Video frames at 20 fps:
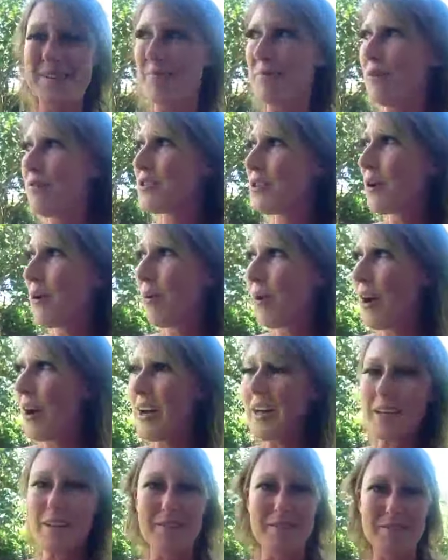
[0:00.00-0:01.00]
Move to
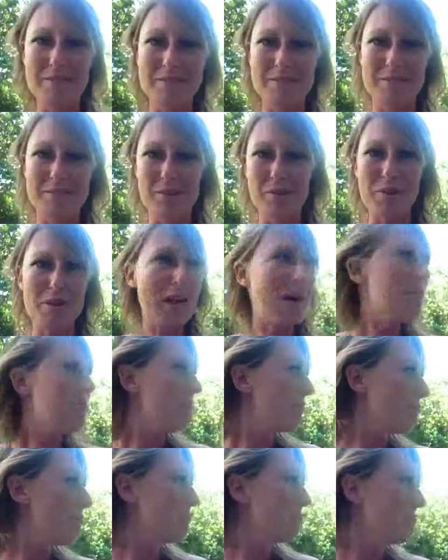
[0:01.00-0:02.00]
Hawaii. Or
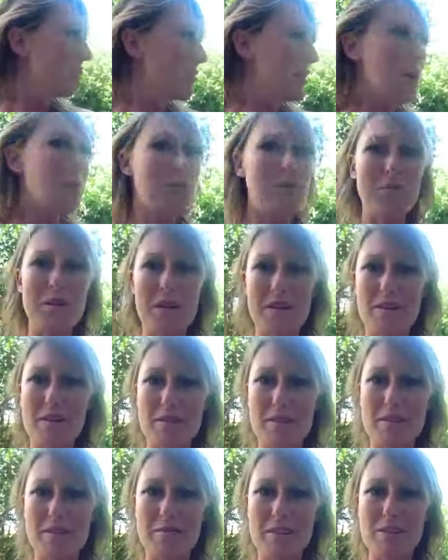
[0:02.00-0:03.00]
come play with me
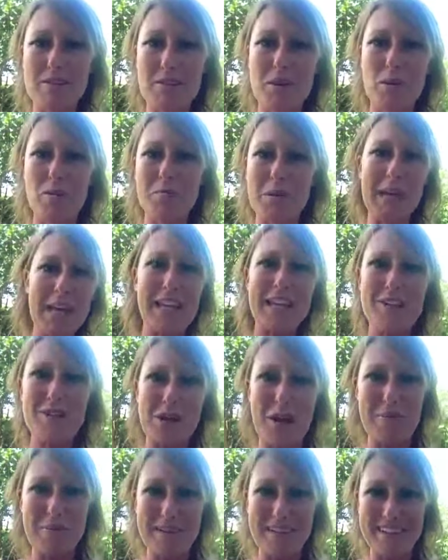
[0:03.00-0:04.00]
here and let's go bikini
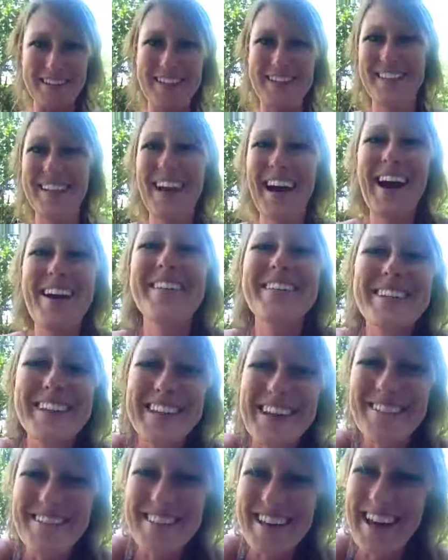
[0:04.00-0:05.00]
shopping. I would
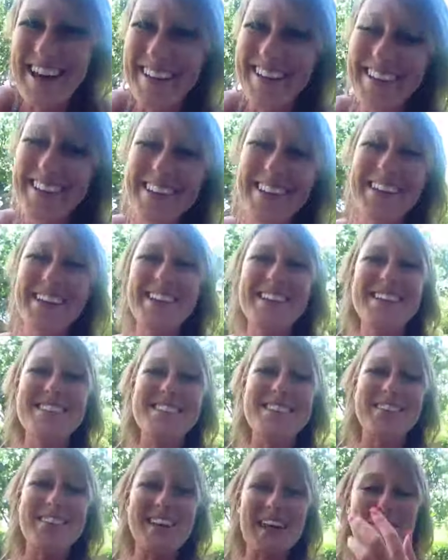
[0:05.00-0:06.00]
love that.
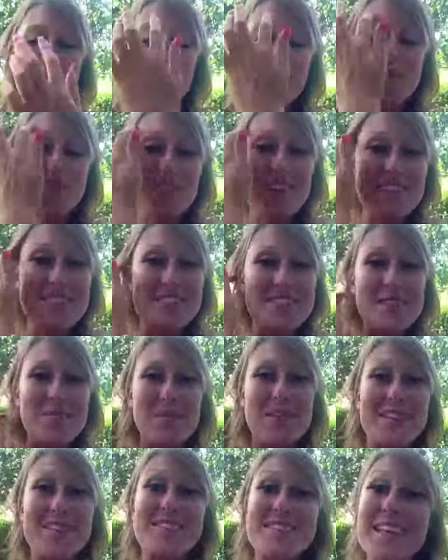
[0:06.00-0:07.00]
So again, my name is Vanessa
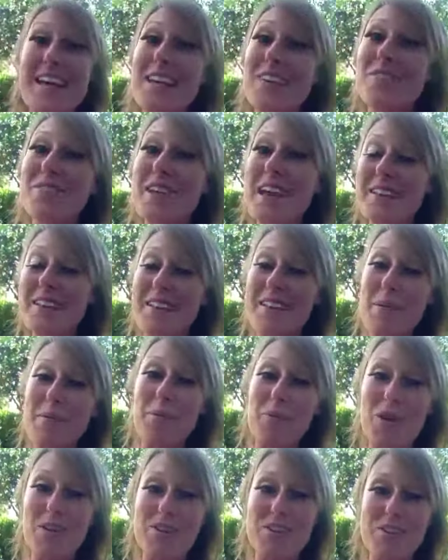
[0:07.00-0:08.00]
Simpkins. Thanks for taking the time
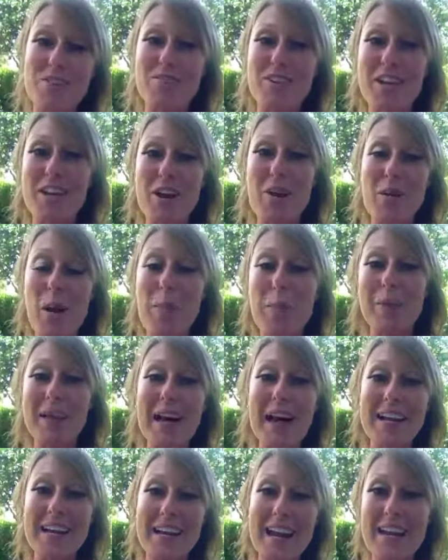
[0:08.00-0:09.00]
to watch this video.
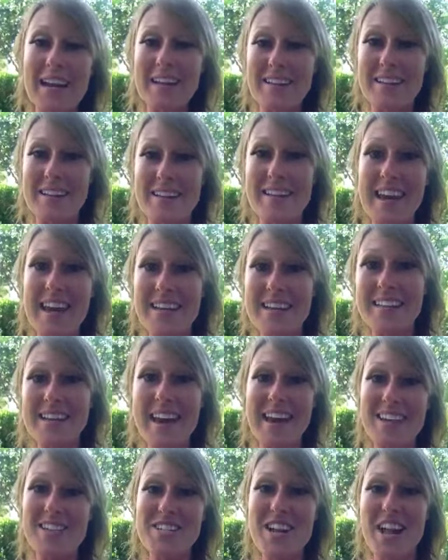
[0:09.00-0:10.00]
Apply today to the
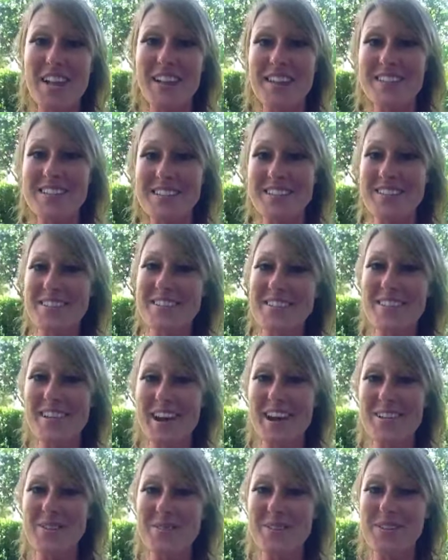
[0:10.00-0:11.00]
10K challenge, and I'll see you
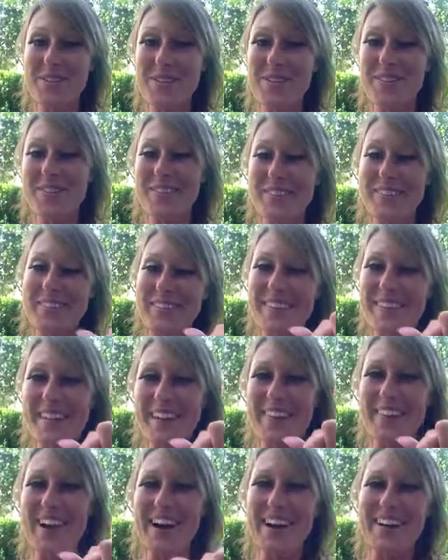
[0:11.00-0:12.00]
guys real soon.
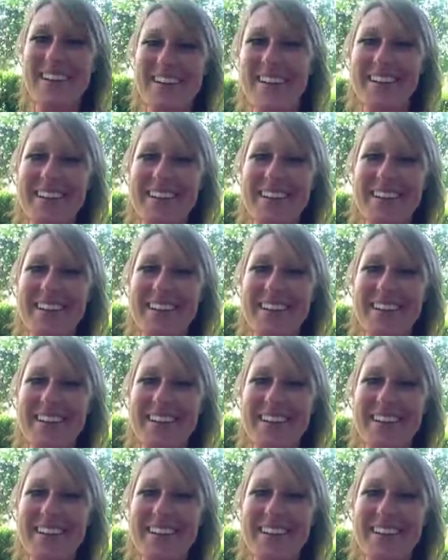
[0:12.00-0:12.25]
Aloha.